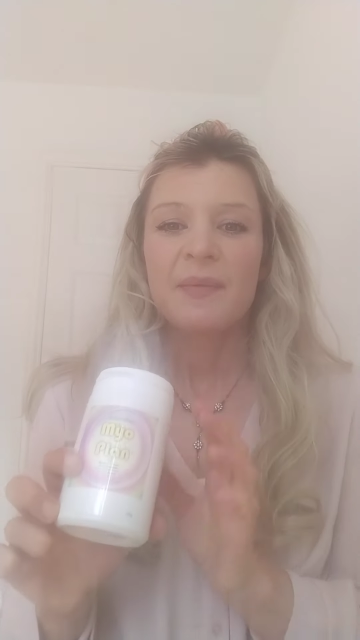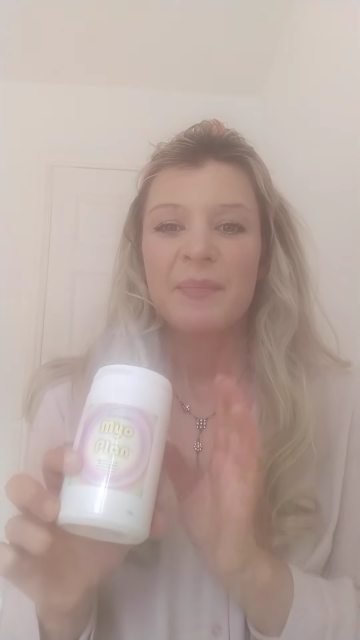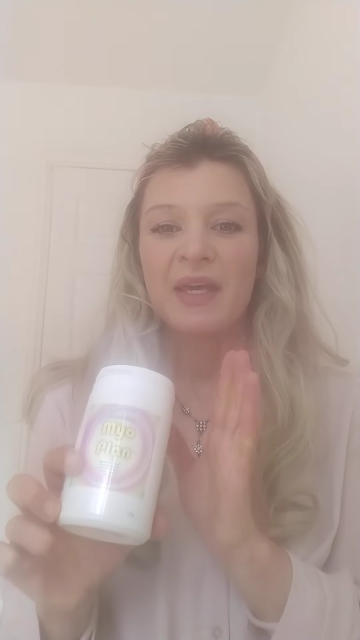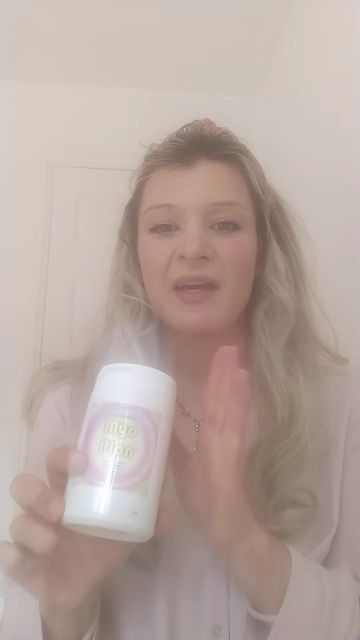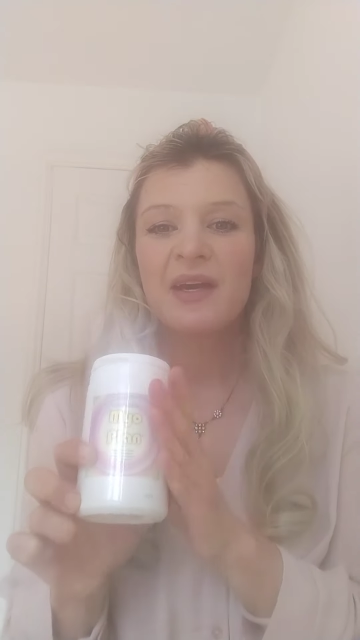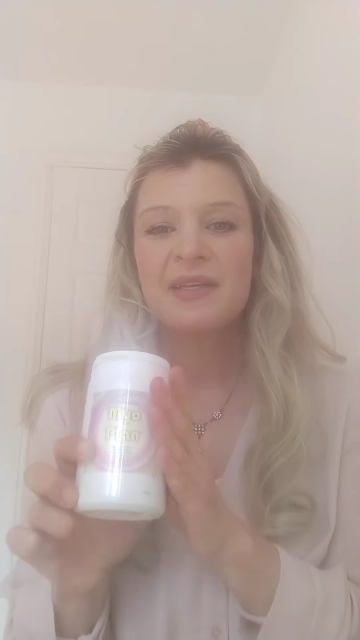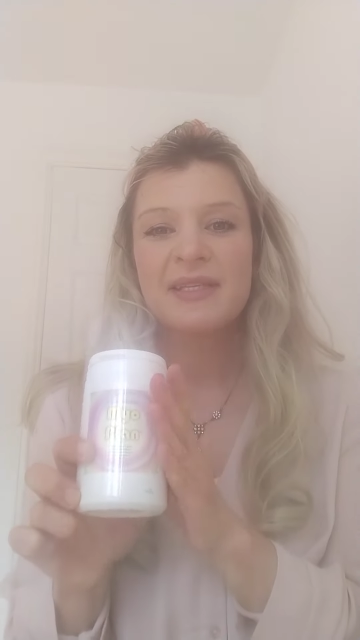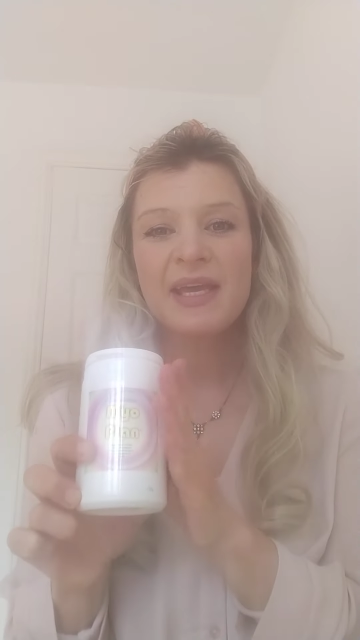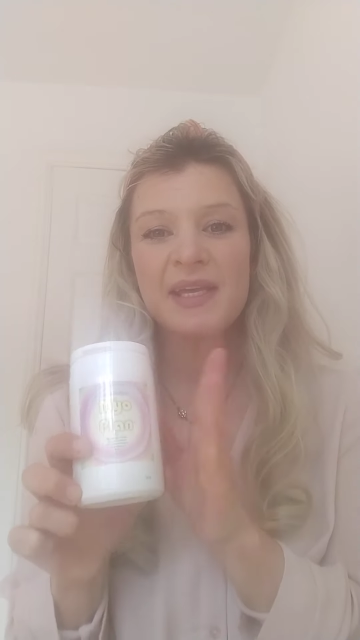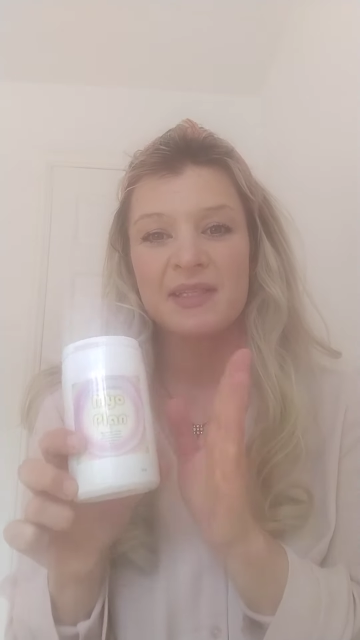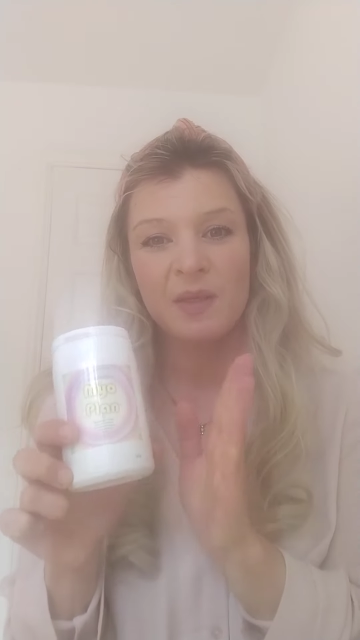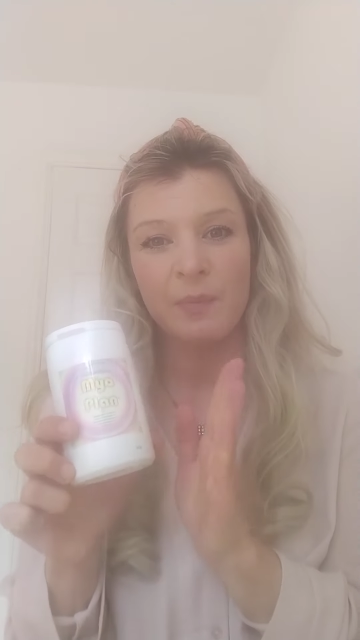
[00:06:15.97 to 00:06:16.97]
because
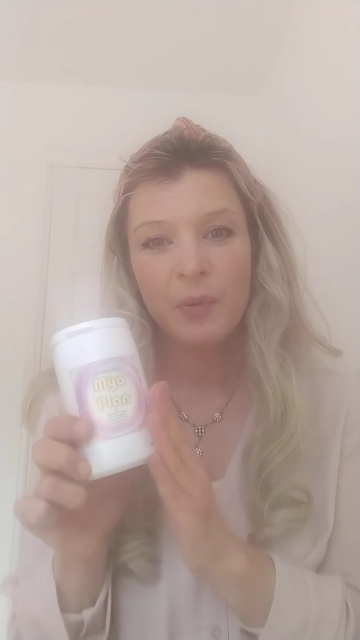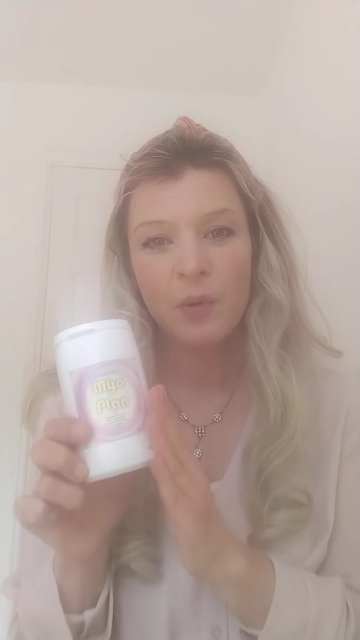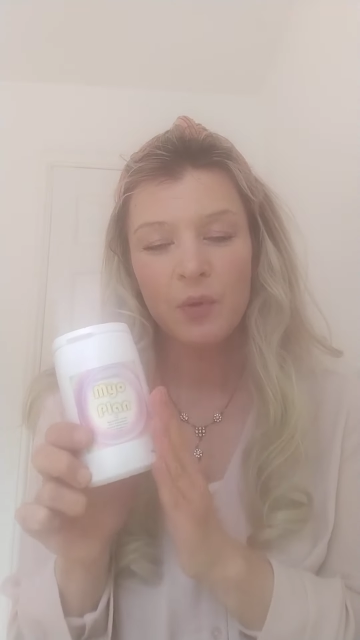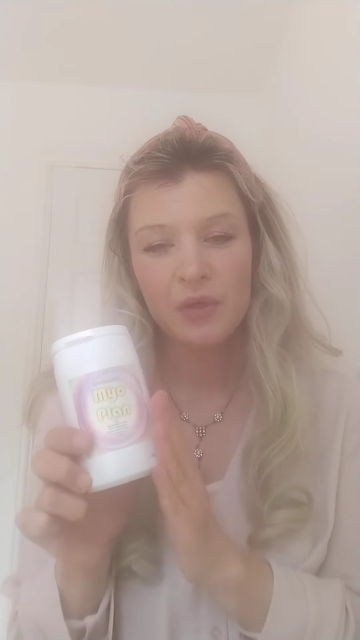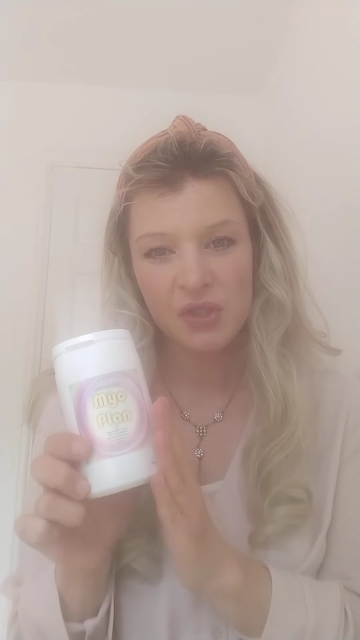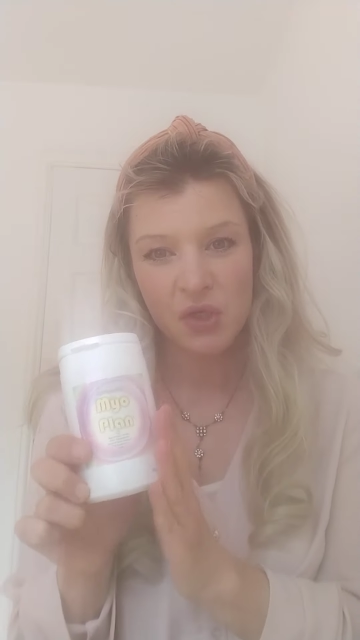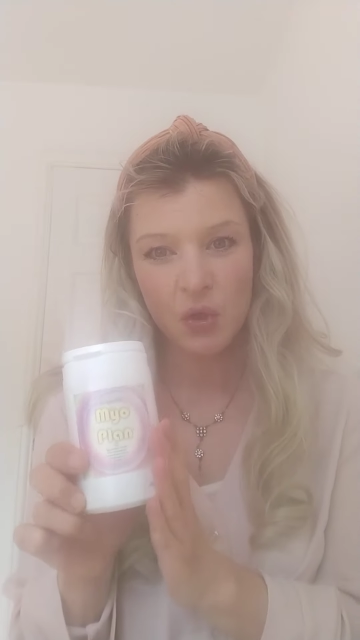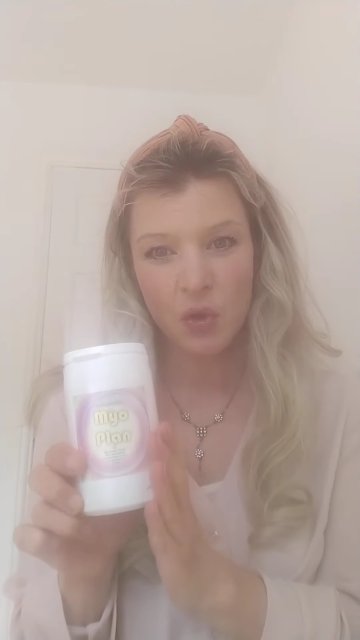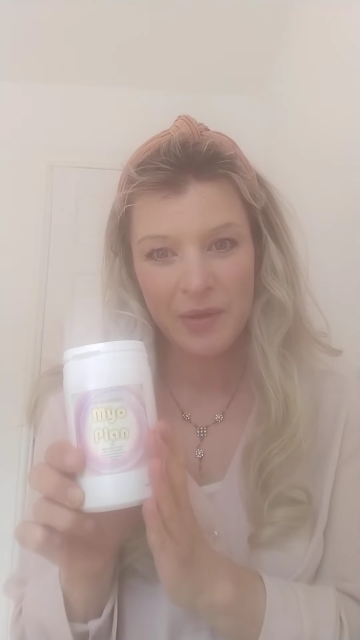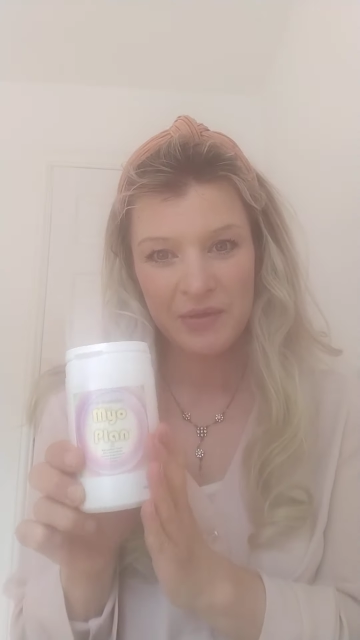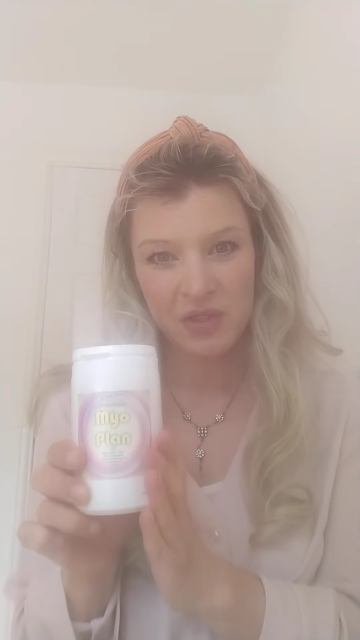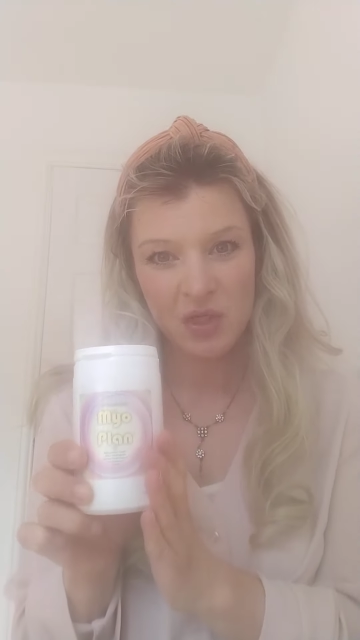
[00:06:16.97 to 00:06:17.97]
it supports your
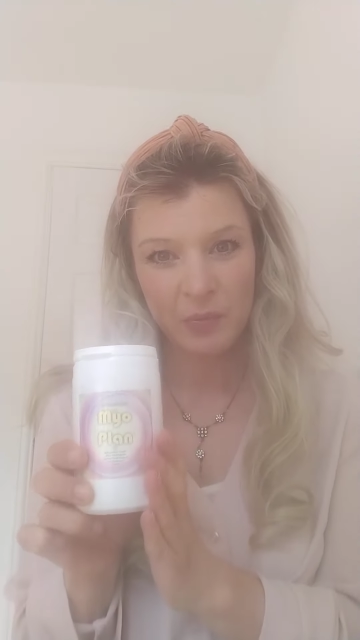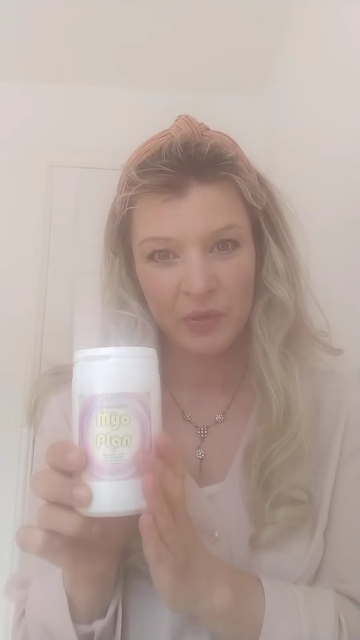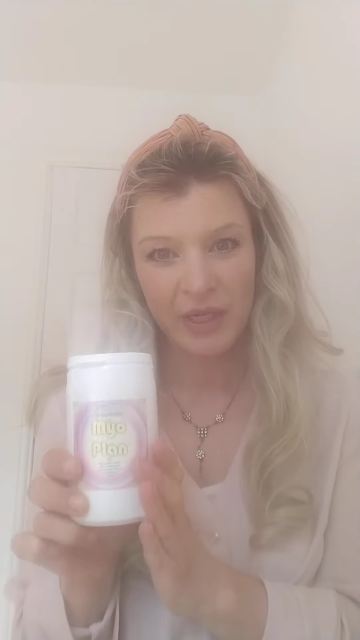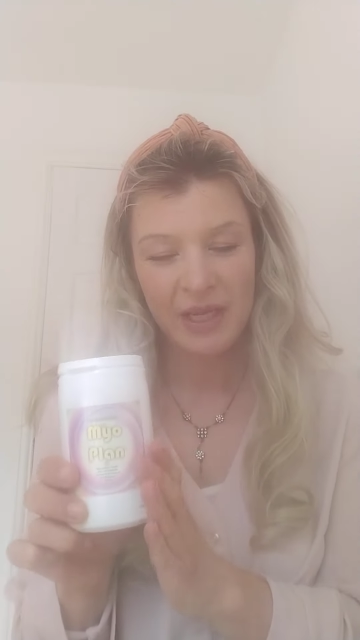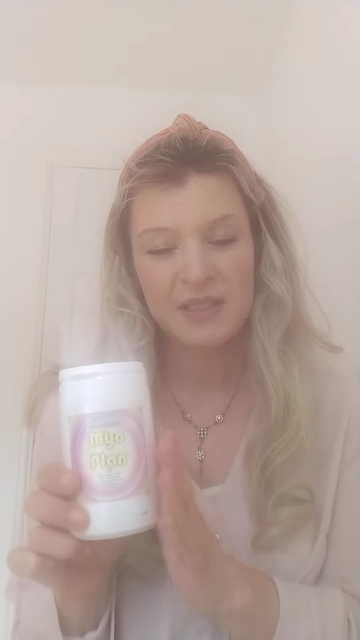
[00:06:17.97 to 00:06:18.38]
hormones in your body.